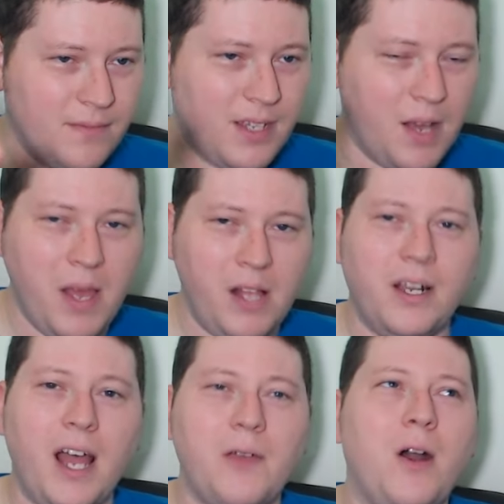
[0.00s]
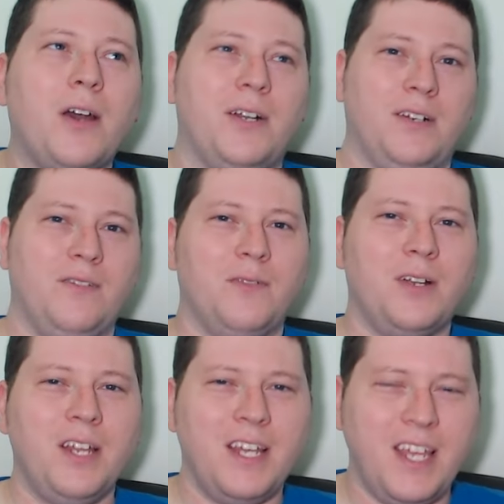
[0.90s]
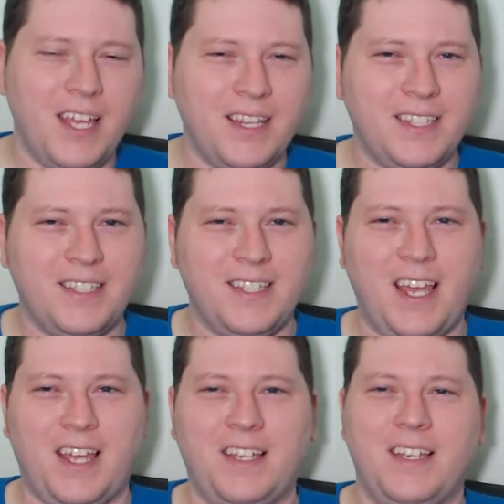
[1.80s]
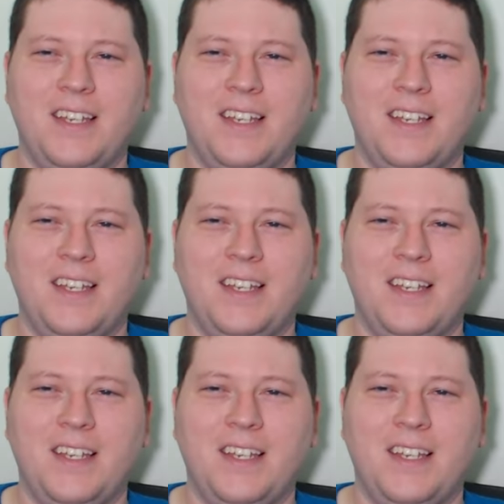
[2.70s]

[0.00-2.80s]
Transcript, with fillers: Come hell or high water, we're gonna get the steak.